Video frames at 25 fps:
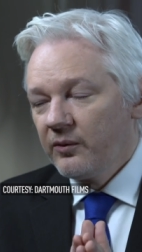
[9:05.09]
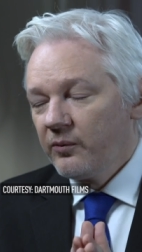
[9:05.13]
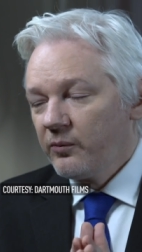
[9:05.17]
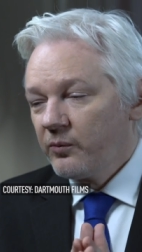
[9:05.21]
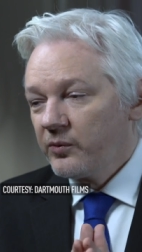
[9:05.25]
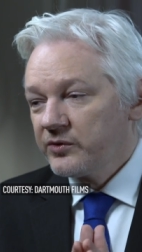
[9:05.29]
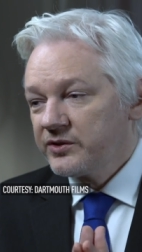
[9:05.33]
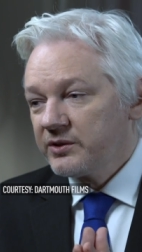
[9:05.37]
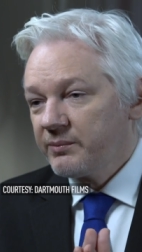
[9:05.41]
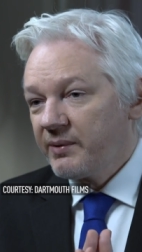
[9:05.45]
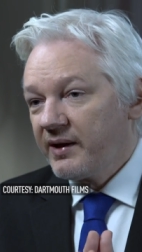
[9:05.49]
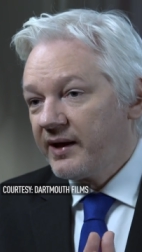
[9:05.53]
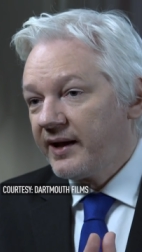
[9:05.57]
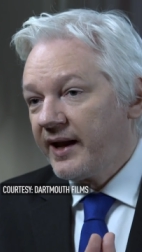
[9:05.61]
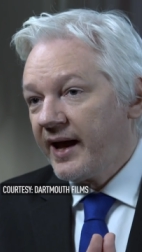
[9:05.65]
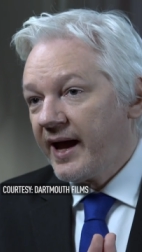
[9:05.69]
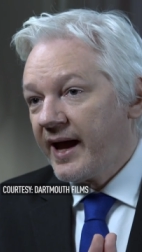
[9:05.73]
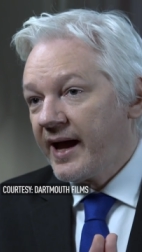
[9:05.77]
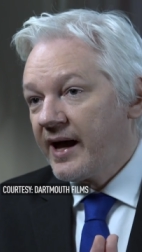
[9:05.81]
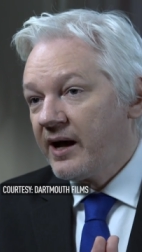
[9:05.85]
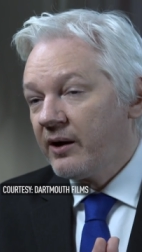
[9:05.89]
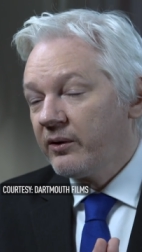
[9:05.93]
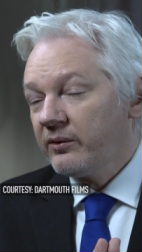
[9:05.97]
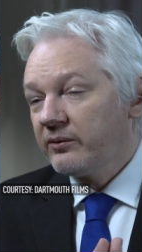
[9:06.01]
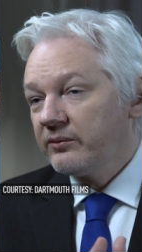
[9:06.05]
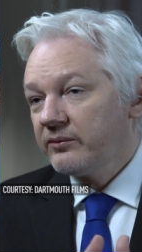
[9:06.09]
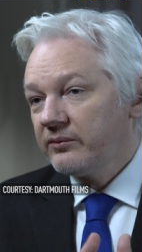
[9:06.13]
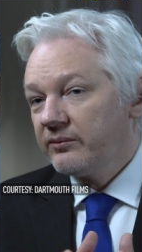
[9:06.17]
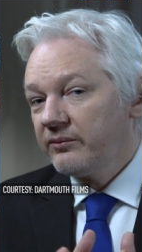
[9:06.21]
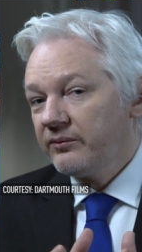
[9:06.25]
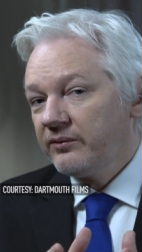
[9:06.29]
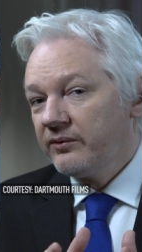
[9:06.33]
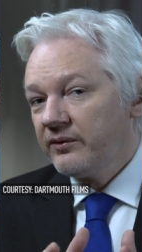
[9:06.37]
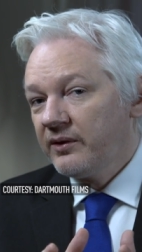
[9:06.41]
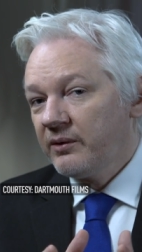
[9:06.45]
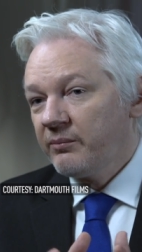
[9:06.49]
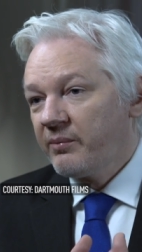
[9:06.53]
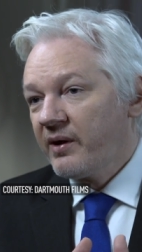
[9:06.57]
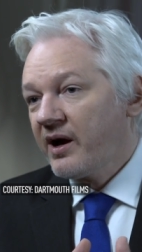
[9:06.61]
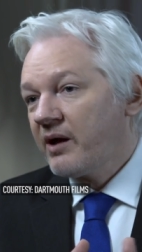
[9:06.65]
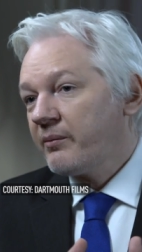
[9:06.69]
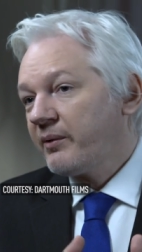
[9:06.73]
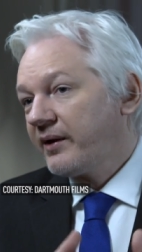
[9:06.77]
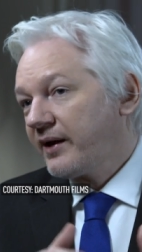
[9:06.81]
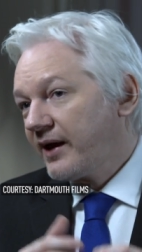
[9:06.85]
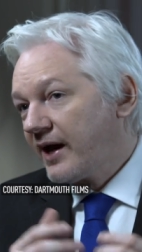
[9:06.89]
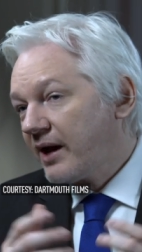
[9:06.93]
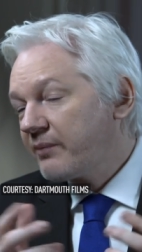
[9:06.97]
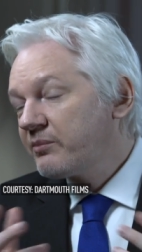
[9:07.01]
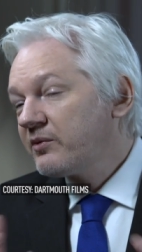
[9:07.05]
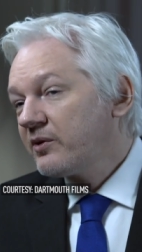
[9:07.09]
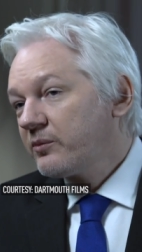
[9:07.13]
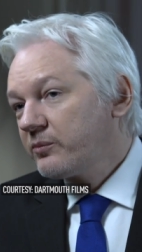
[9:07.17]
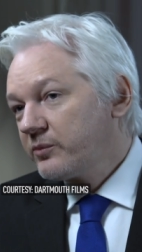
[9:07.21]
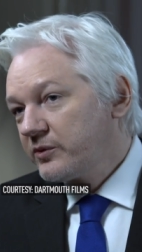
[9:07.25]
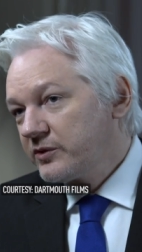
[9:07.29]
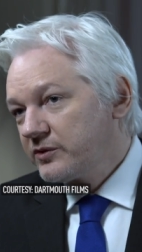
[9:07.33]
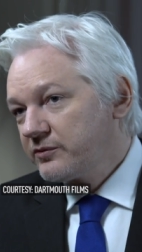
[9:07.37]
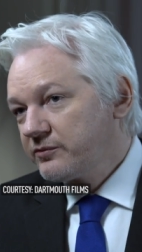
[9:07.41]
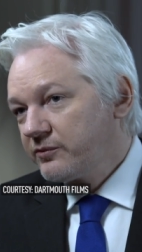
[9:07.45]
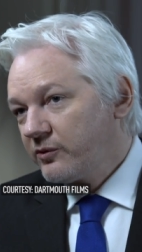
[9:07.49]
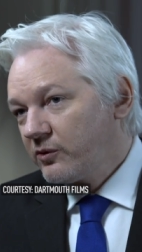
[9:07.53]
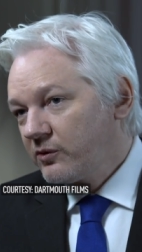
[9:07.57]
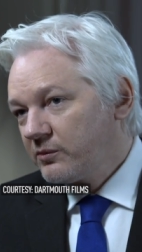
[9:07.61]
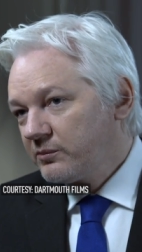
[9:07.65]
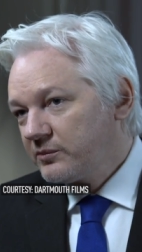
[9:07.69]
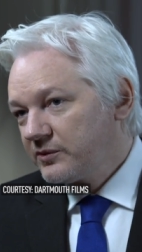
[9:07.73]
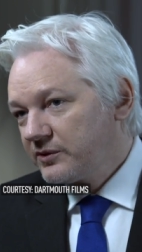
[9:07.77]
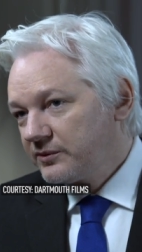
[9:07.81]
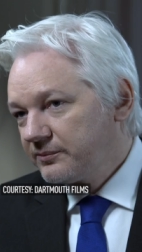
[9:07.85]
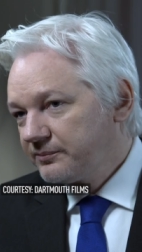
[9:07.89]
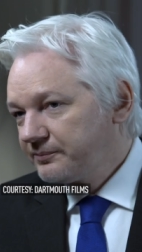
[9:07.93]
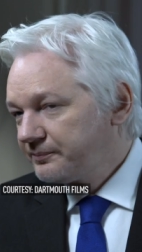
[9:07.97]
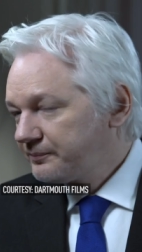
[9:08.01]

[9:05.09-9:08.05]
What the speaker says: was about how the Obama cabinet was formed.